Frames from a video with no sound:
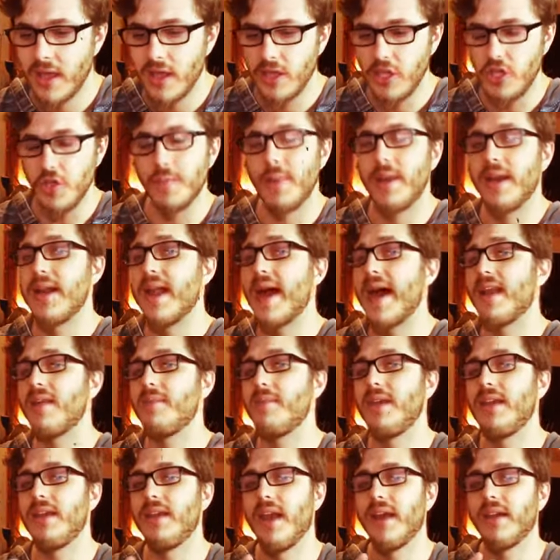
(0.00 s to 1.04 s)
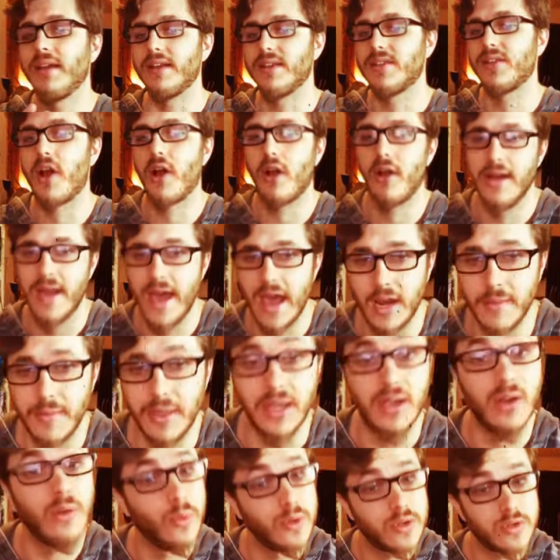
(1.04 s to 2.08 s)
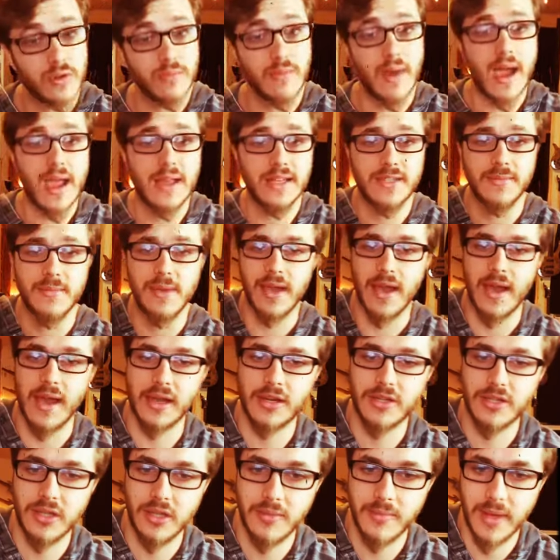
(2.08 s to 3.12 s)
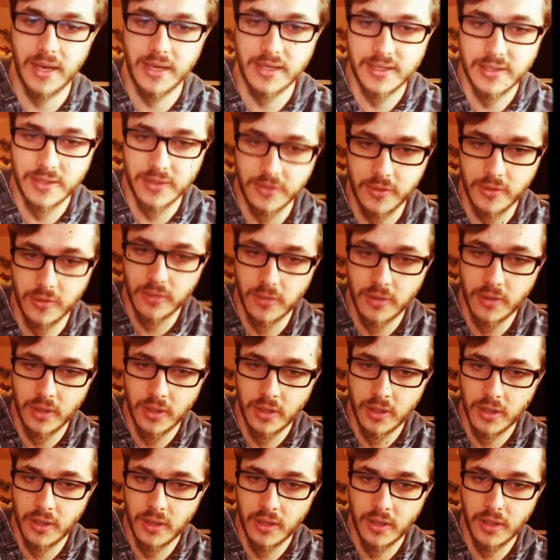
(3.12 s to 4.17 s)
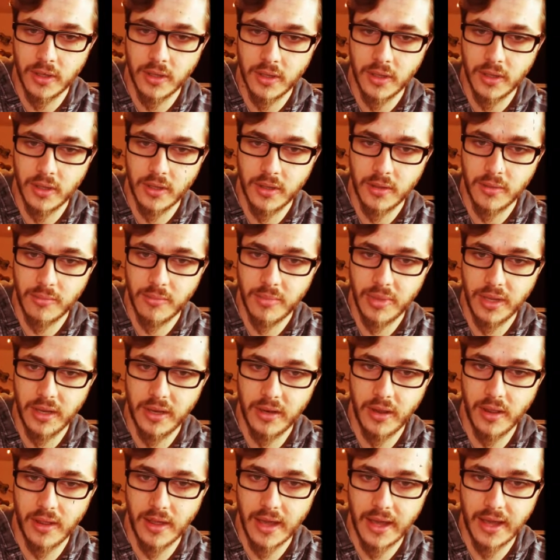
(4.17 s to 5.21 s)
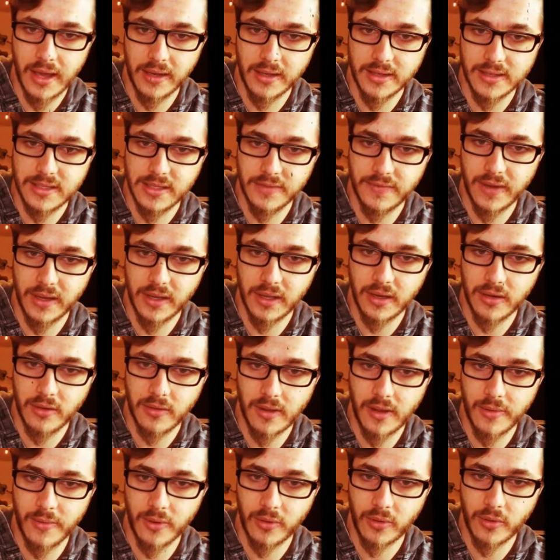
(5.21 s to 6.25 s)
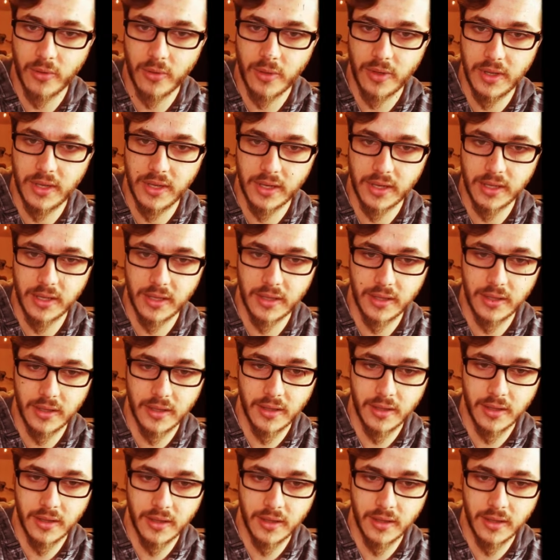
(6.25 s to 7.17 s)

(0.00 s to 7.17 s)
Human Anatomy and Guitar Anatomy, which reminds me, I actually meant to pin that. Let's see if I can do that real quick.